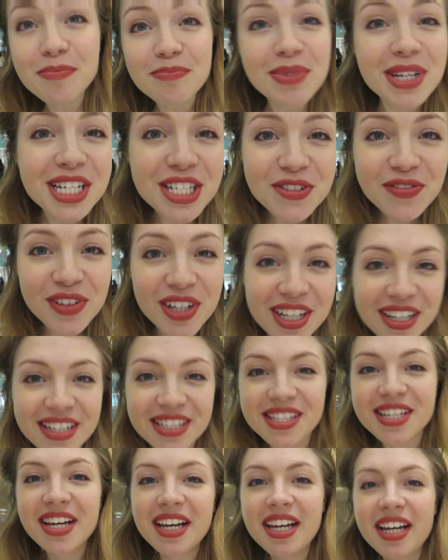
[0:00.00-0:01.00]
some beach
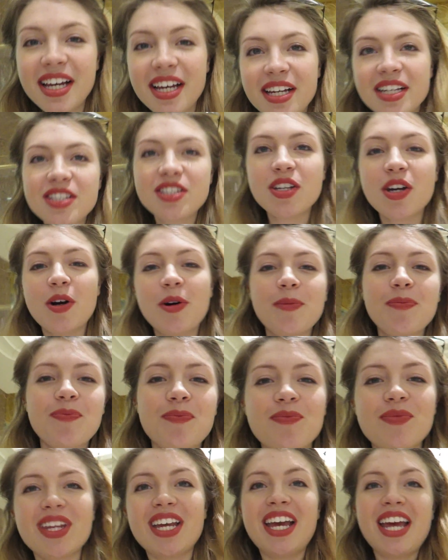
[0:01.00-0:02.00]
fuzz. so
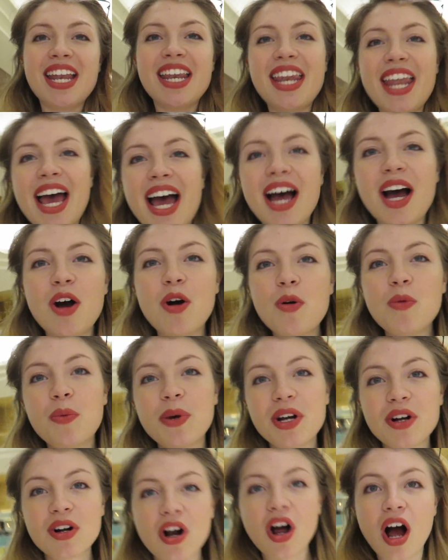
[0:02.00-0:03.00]
now
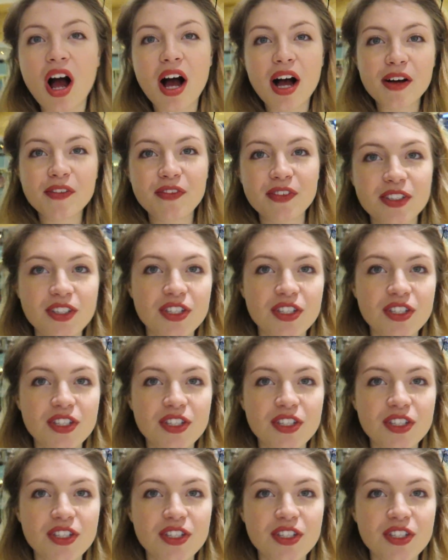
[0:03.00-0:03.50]
we are off